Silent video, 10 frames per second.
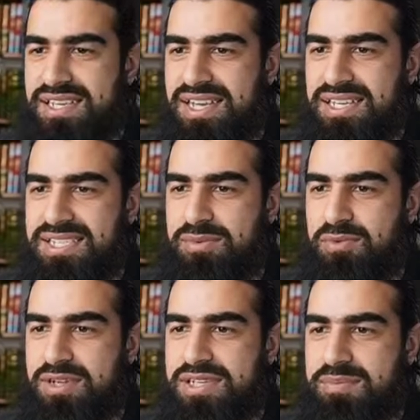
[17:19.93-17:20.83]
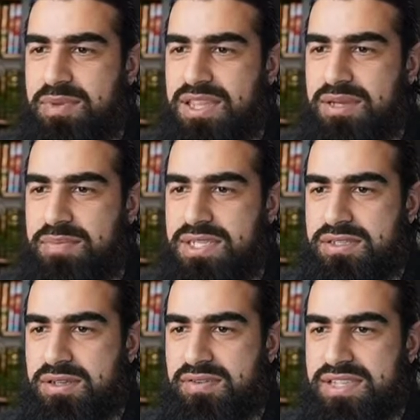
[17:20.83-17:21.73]
Hasib, what does madhab mean?
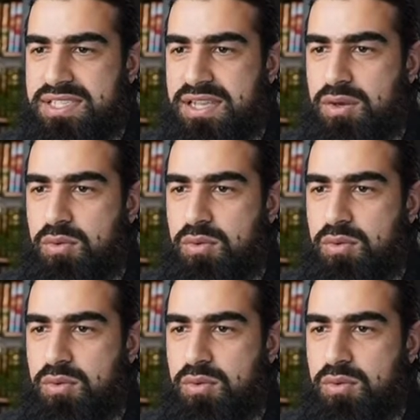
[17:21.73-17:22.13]
So I've answered that.